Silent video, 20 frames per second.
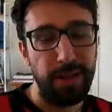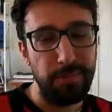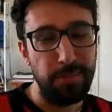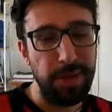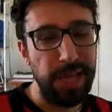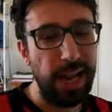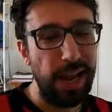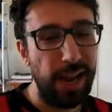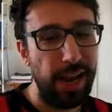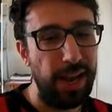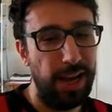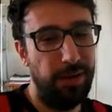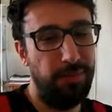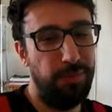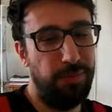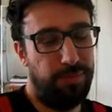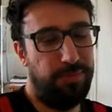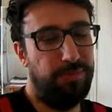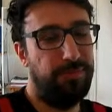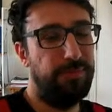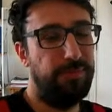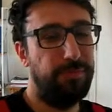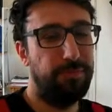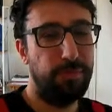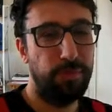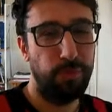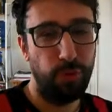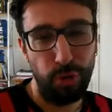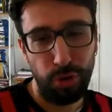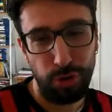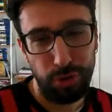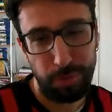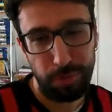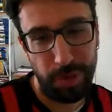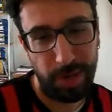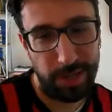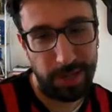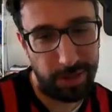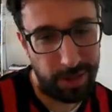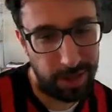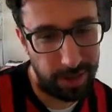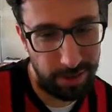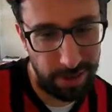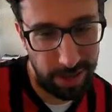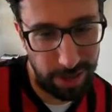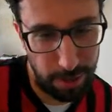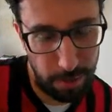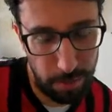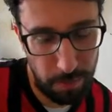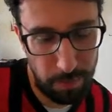Milan Lab ruined Pato's career.